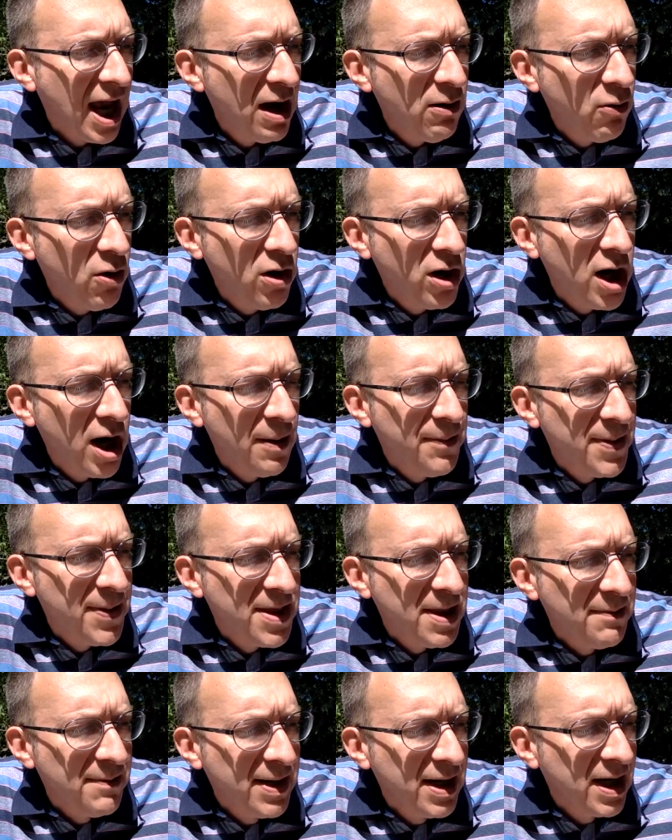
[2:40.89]
I woke up in
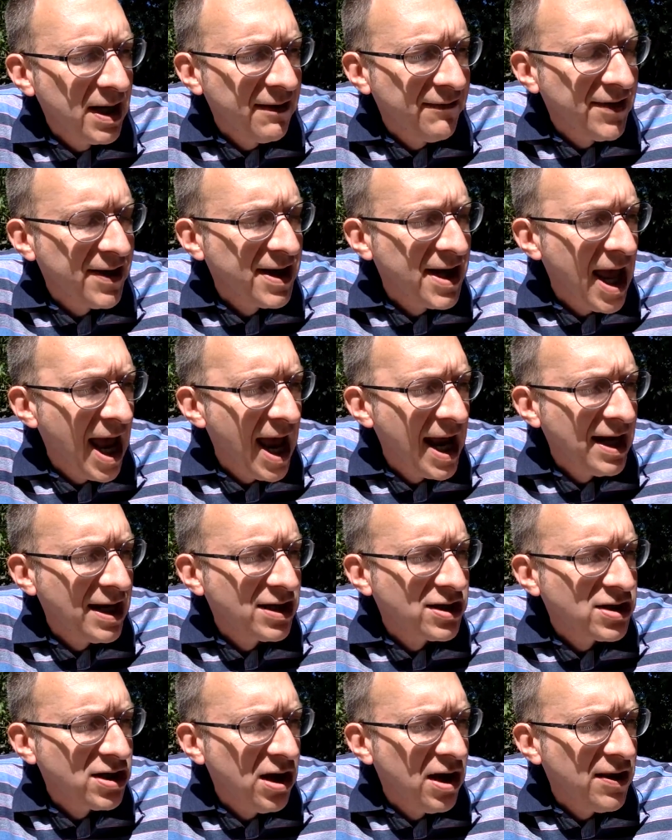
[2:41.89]
the middle of the night and
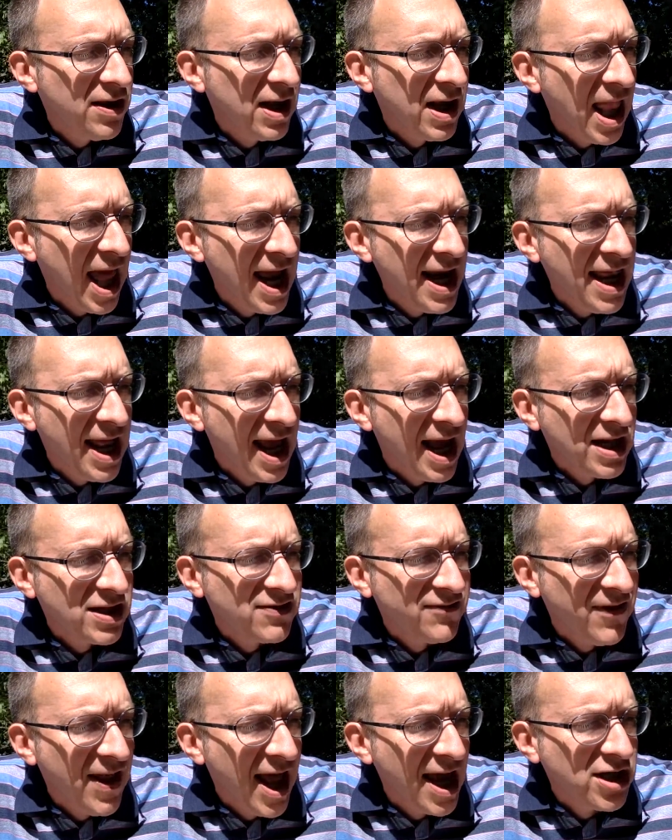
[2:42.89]
saw the lighthouse
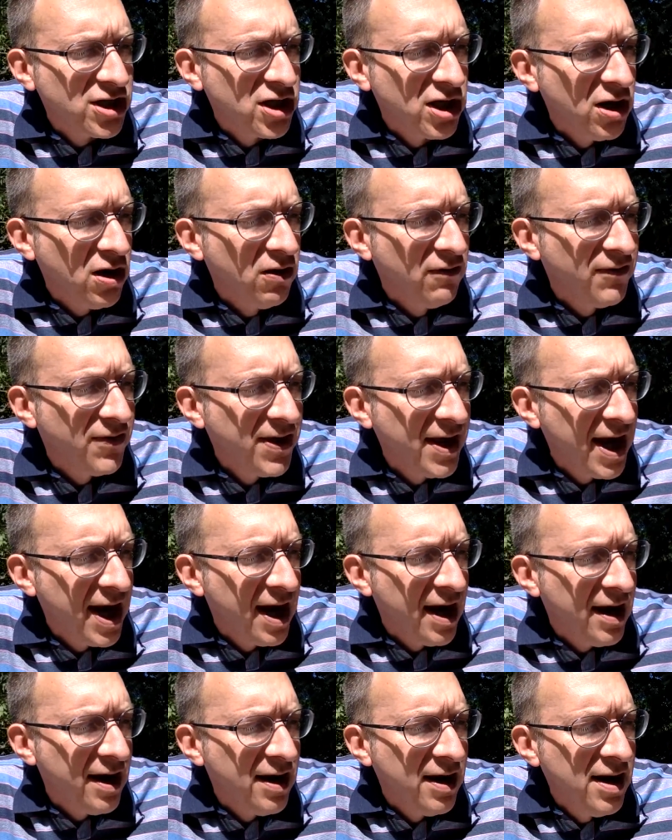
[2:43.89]
flashing over
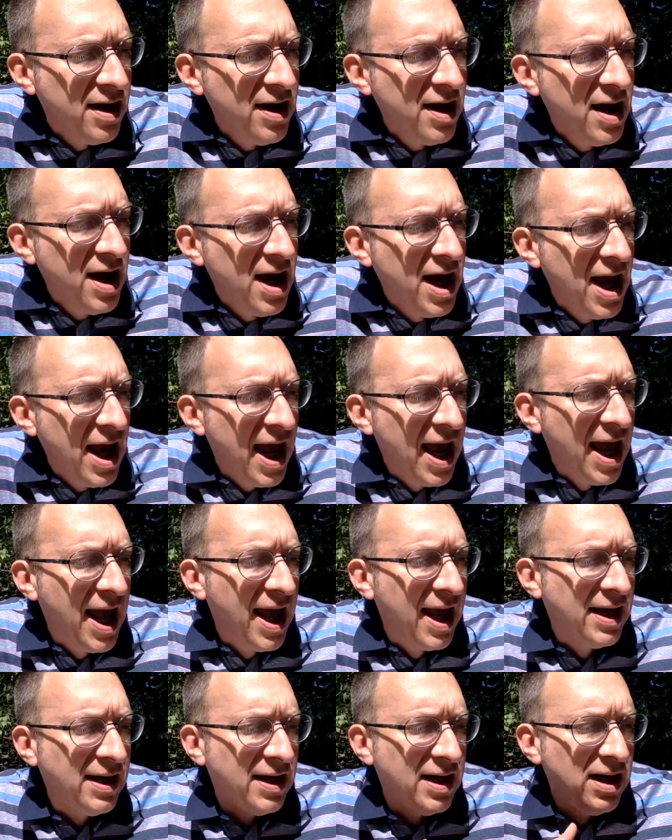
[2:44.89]
there.
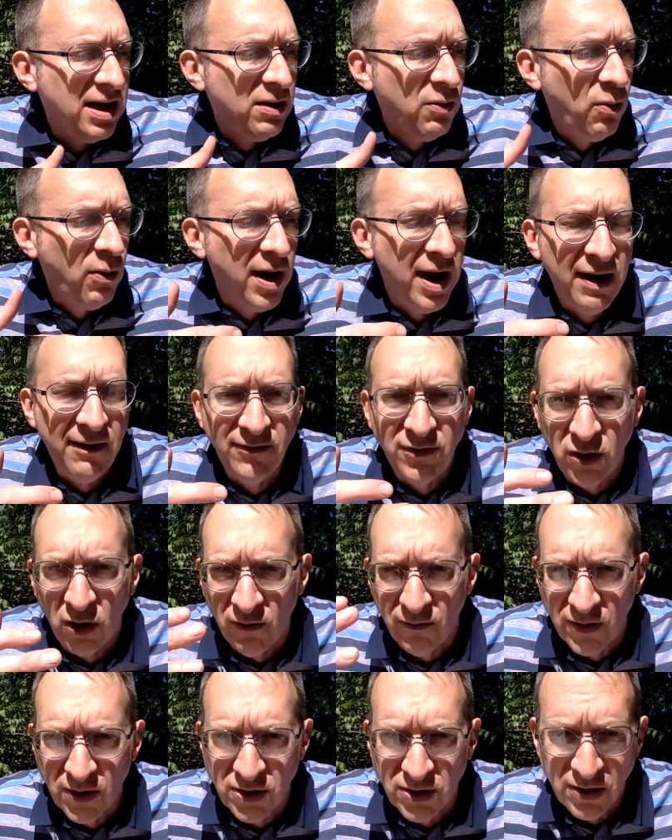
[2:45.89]
And he waved
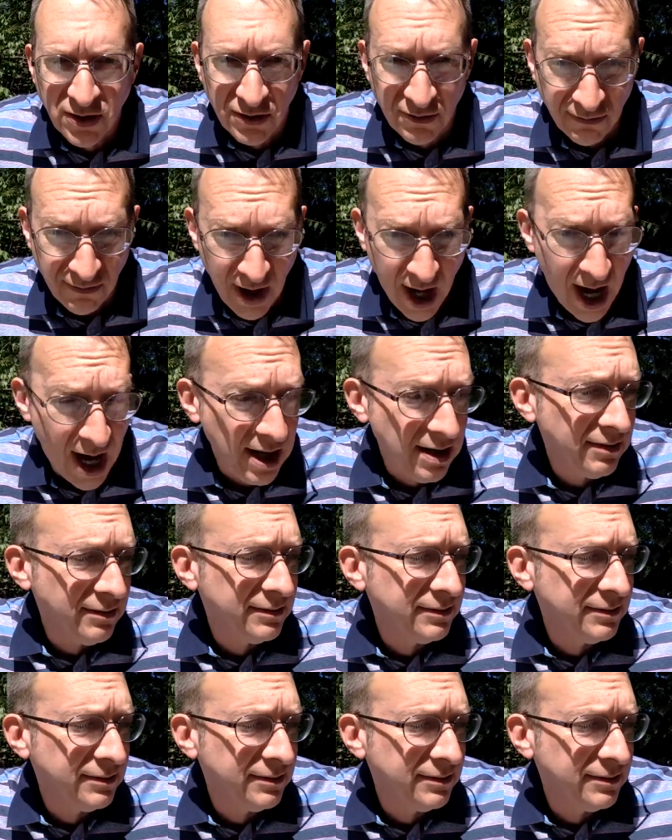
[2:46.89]
over to the right.